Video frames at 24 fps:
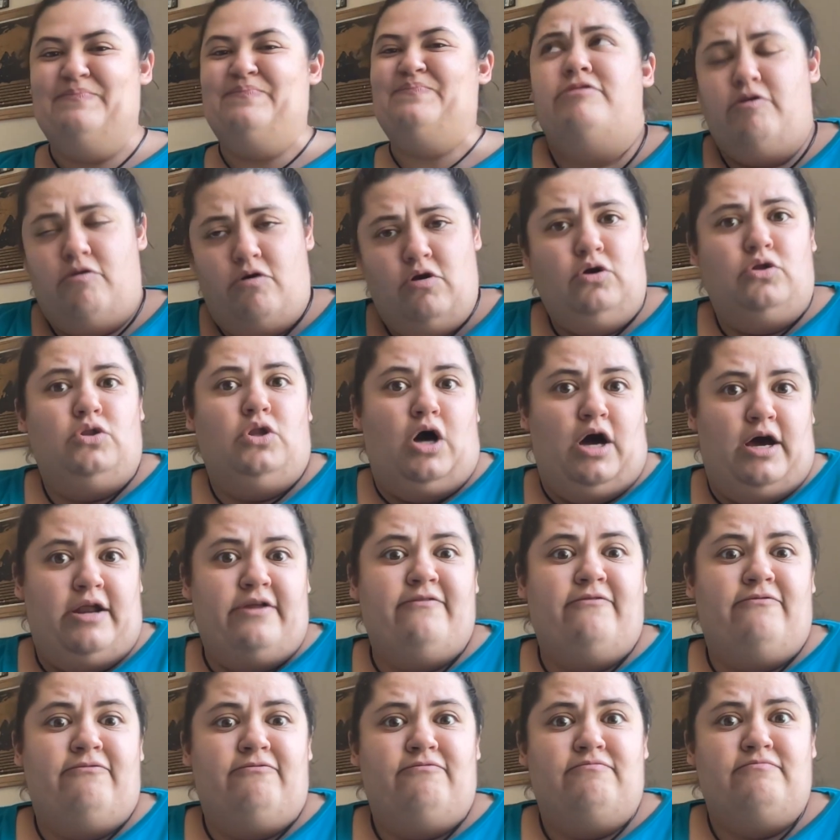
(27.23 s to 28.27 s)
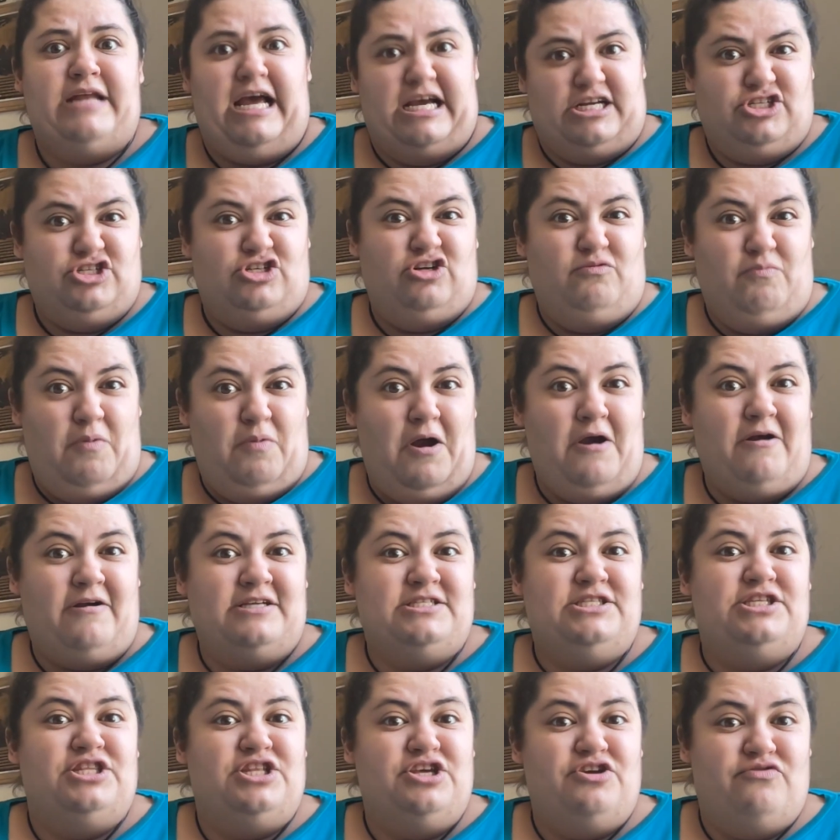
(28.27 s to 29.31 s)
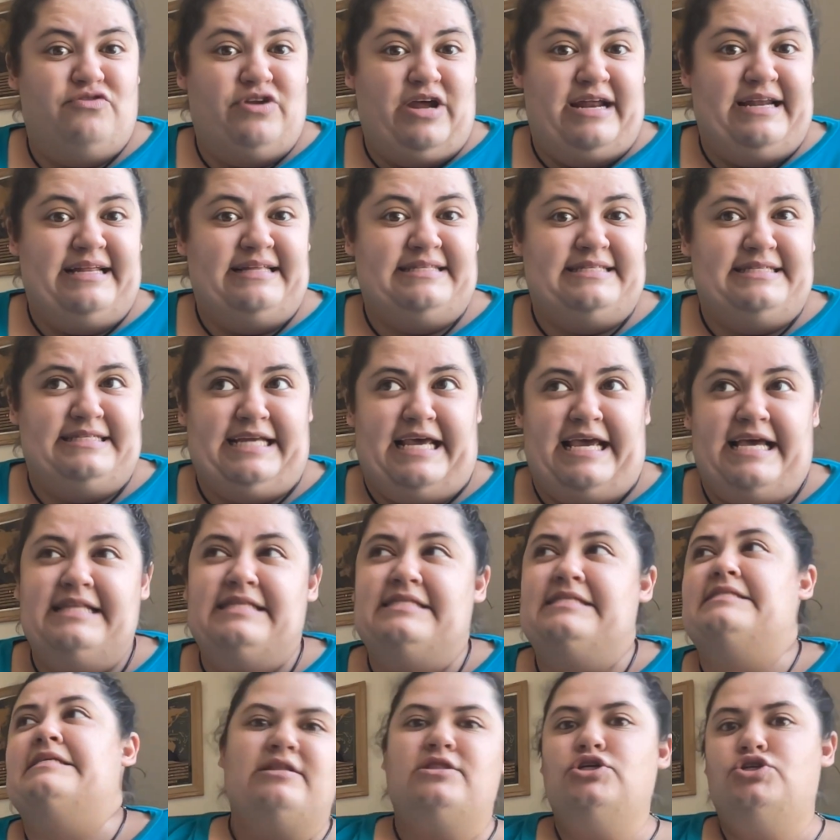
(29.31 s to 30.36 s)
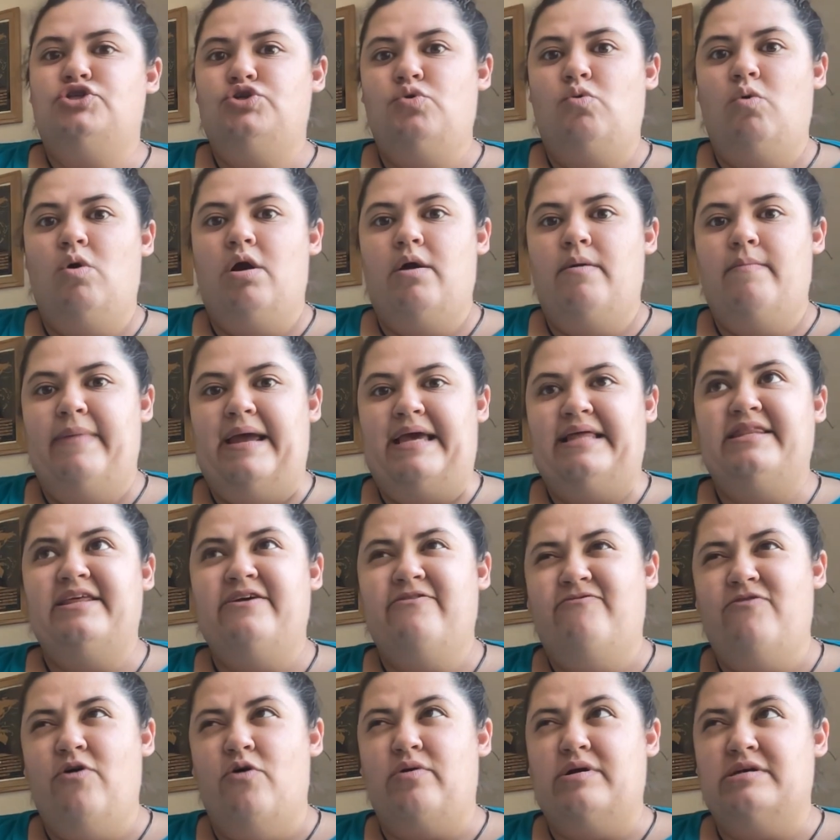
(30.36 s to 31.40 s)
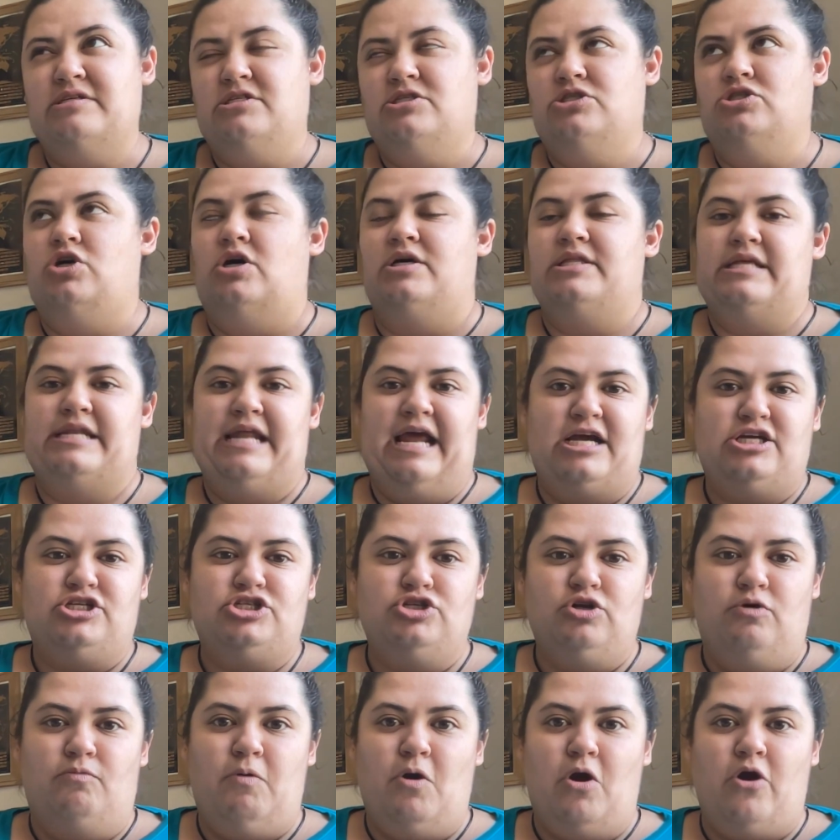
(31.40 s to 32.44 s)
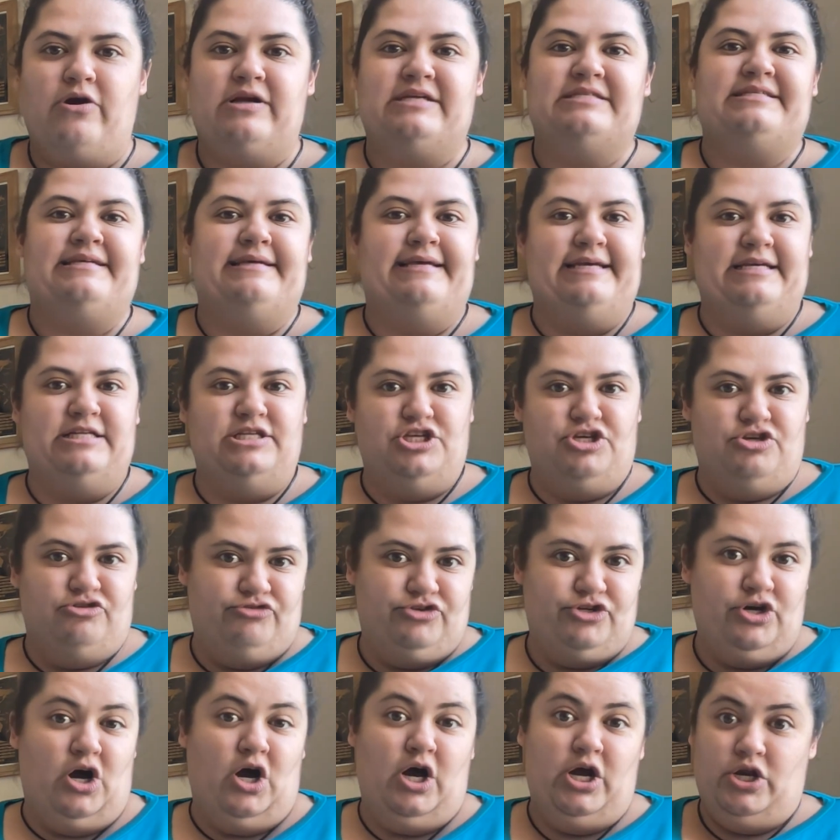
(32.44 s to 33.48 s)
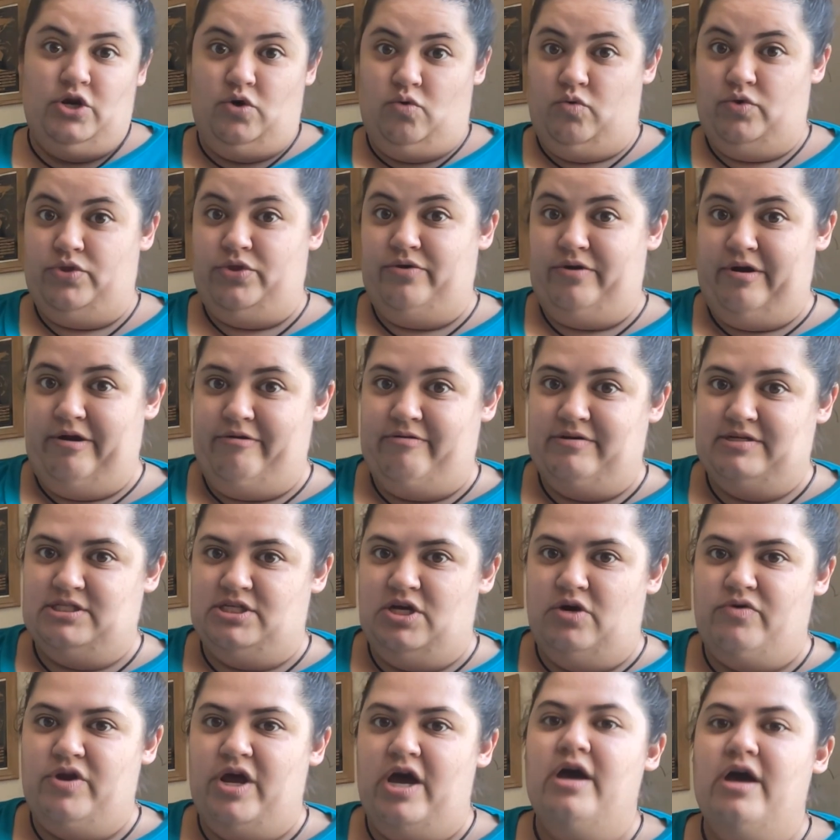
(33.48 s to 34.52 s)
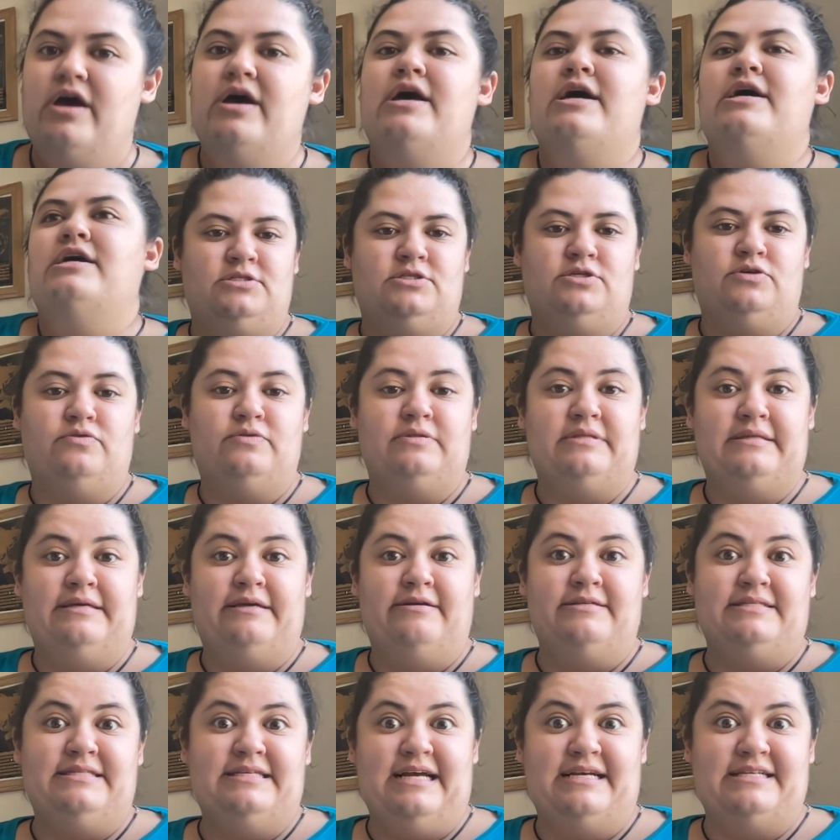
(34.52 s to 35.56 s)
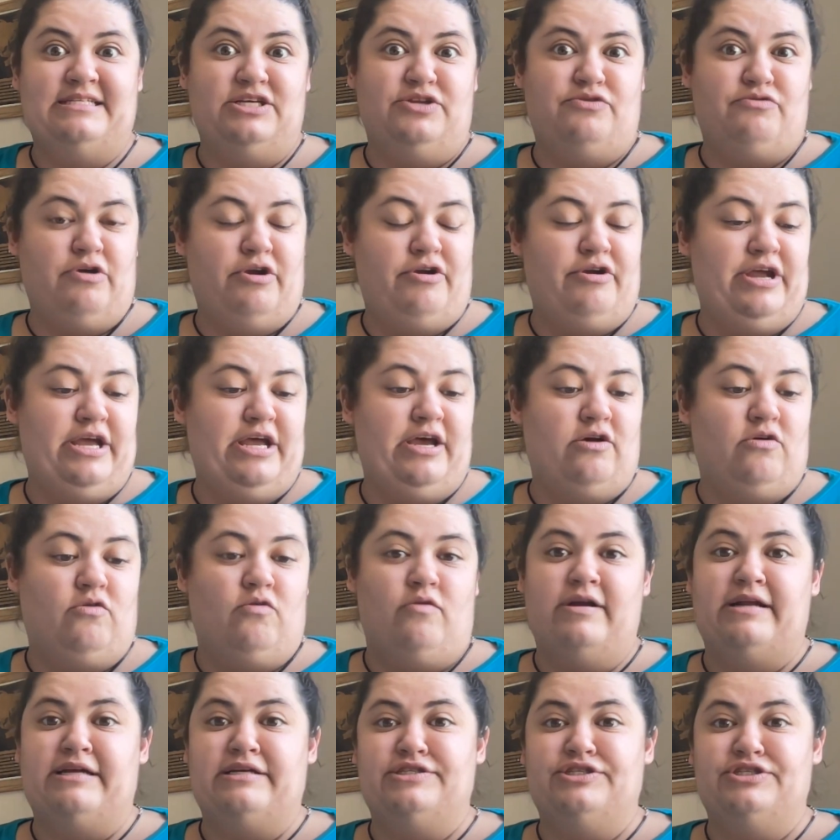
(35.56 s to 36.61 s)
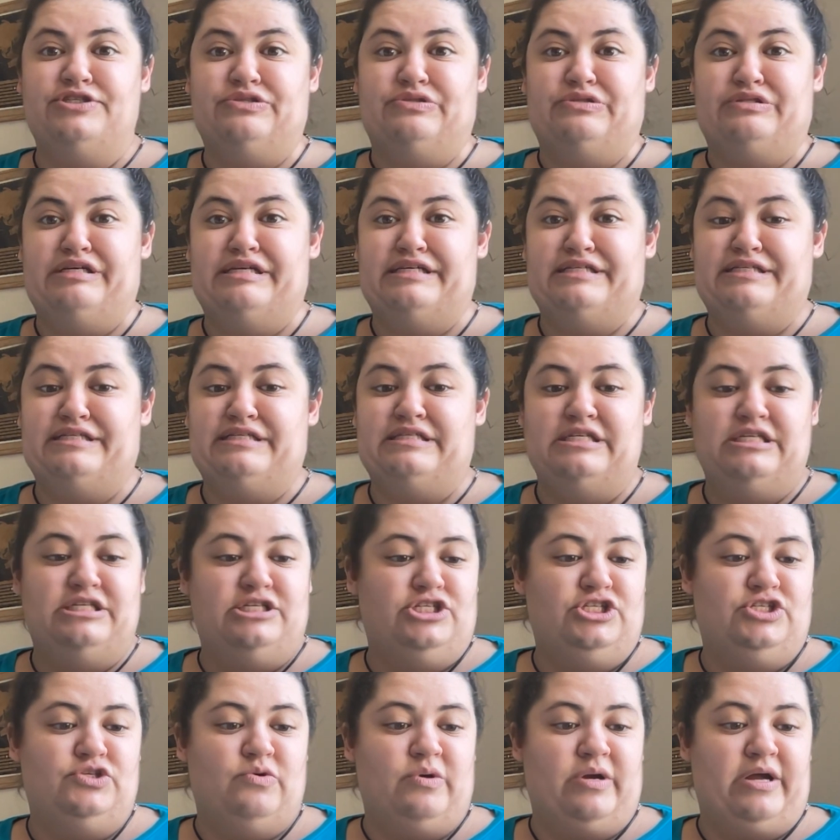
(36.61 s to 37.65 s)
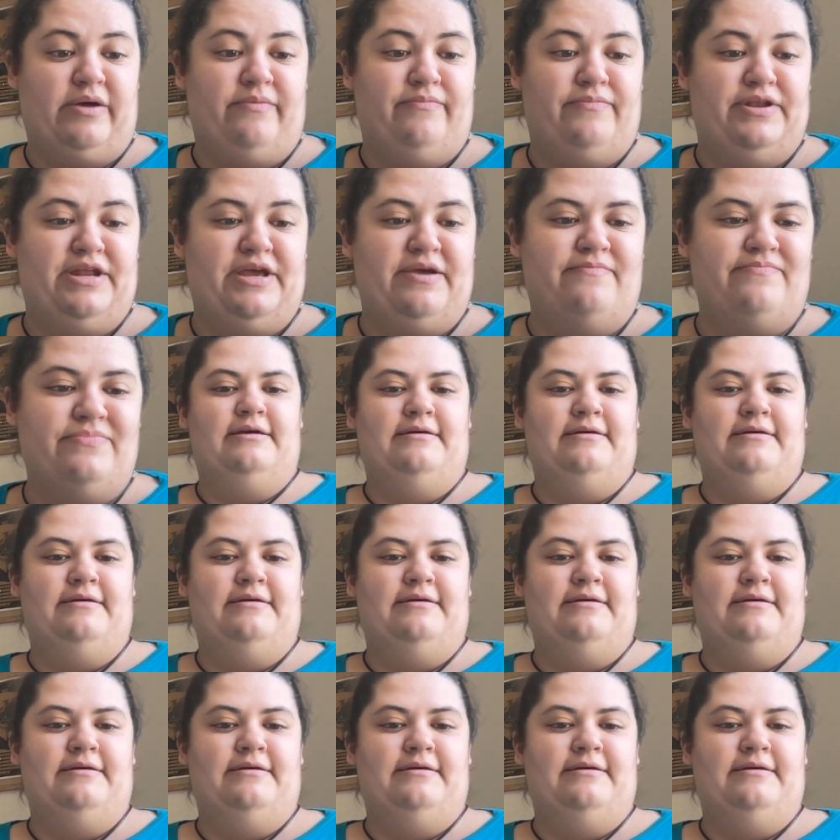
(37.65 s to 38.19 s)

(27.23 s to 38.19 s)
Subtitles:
There are a lot of national parks in the United States. The tour mainly focuses on the national parks in Utah and northern Arizona. So here's the itinerary according to this tour company.